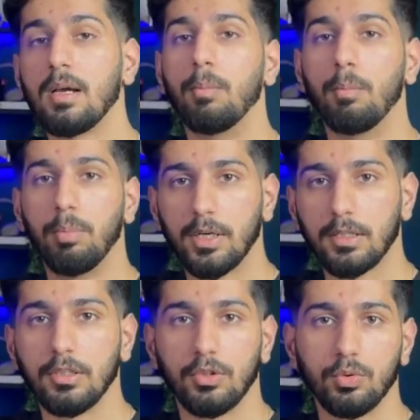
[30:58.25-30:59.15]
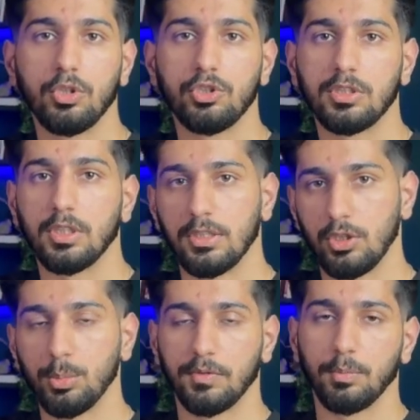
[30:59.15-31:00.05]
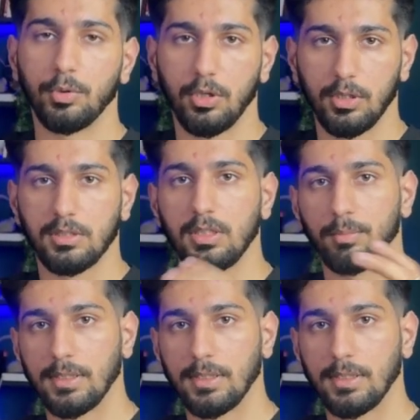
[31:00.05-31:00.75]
But do not just assume if a product is something